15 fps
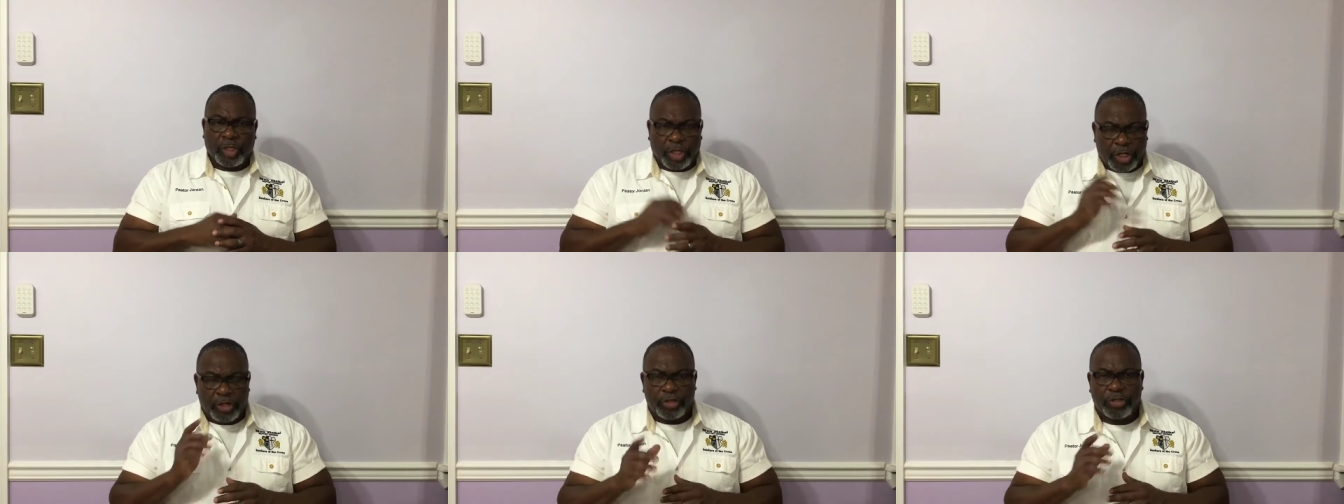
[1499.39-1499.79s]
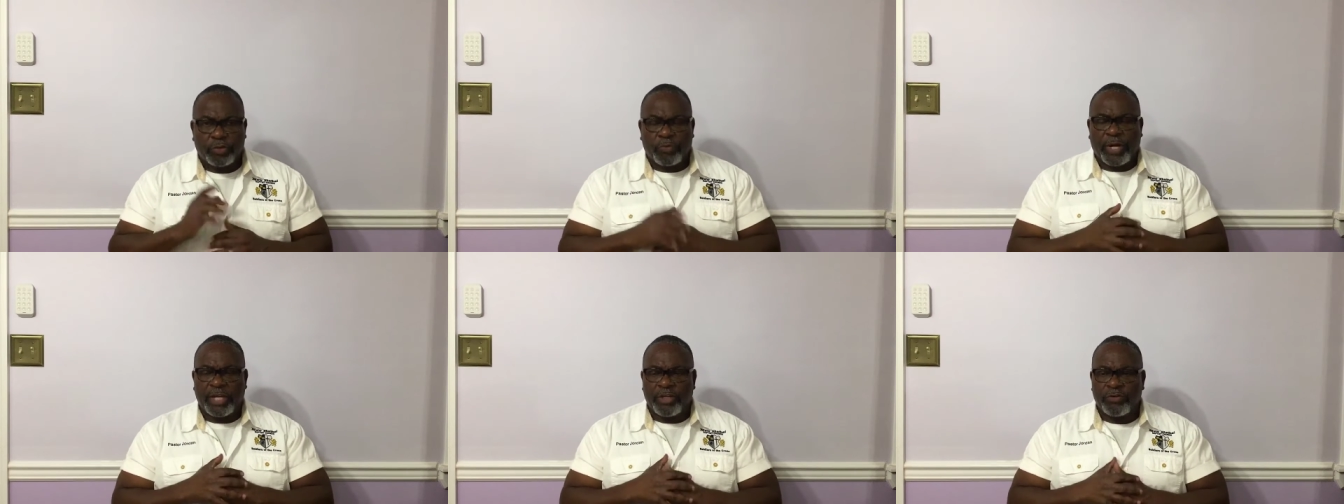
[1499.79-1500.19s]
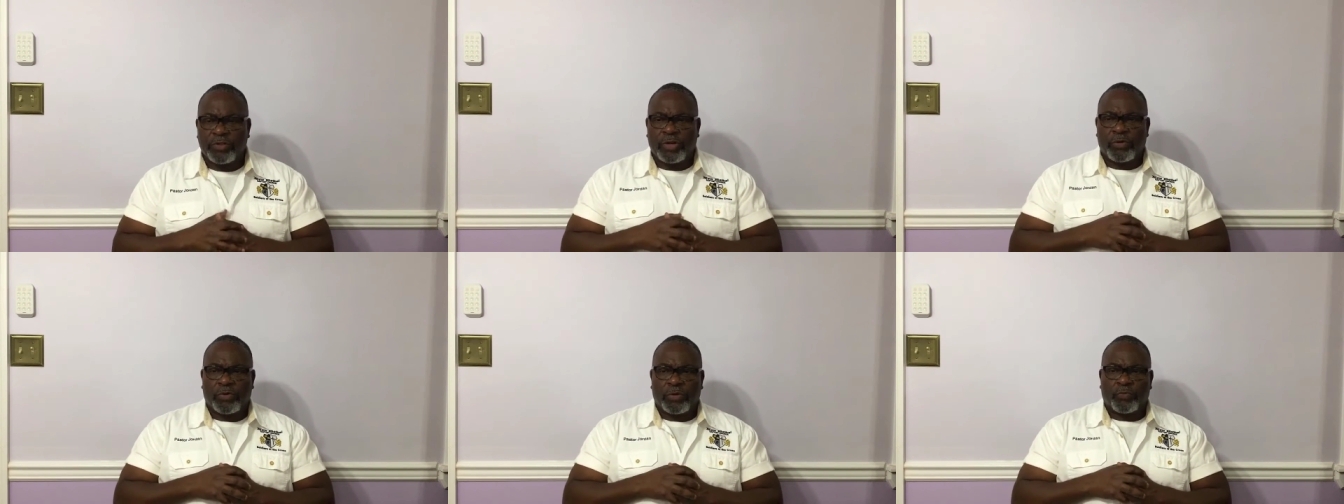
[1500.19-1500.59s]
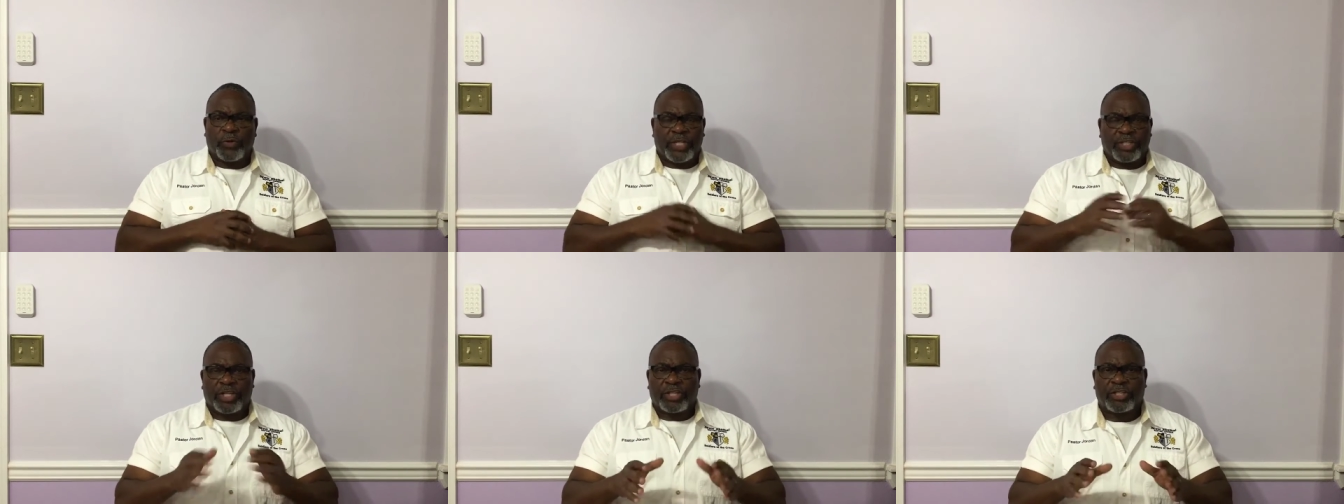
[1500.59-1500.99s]
Here's the way you know them.
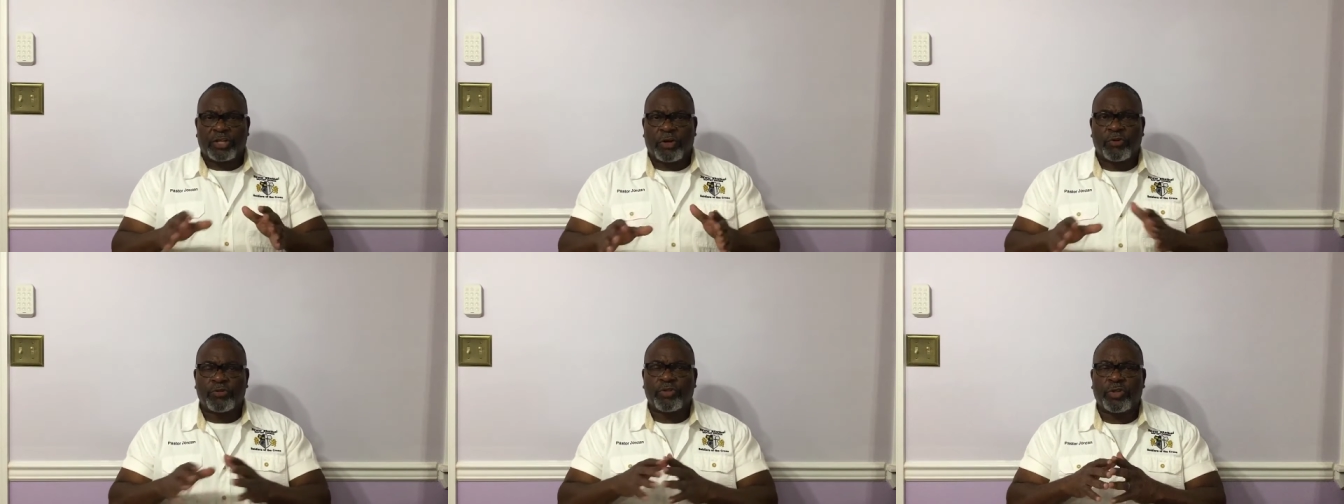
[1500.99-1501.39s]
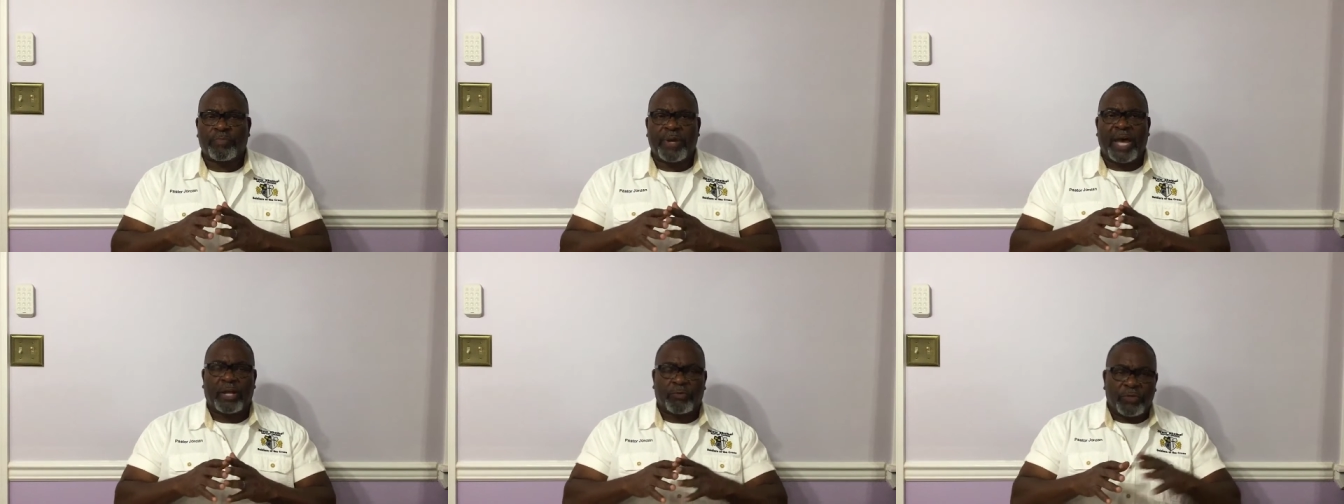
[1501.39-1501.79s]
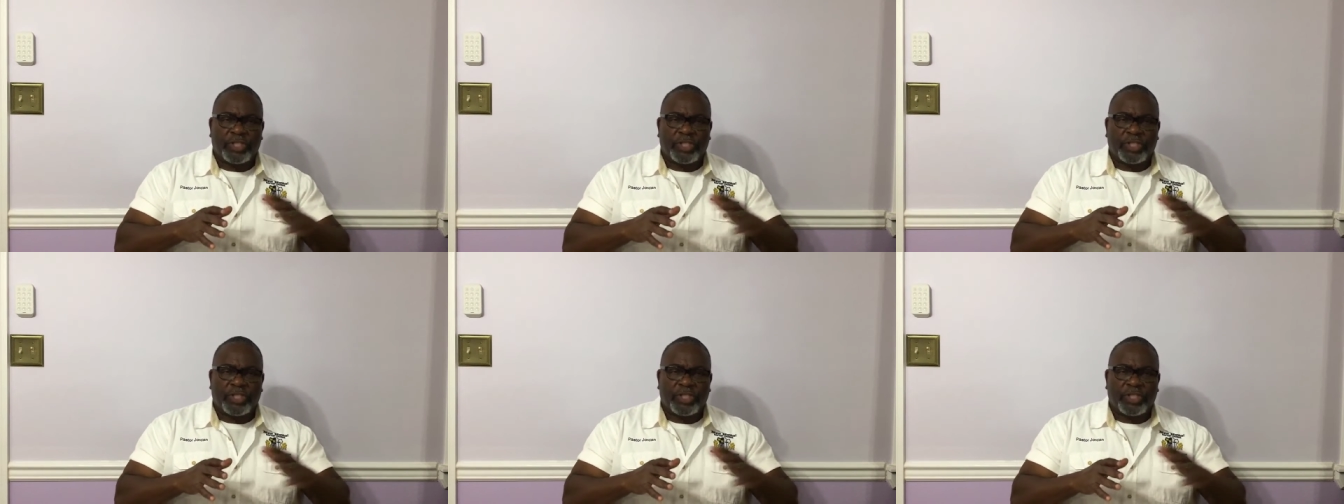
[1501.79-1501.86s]
We just told you about it.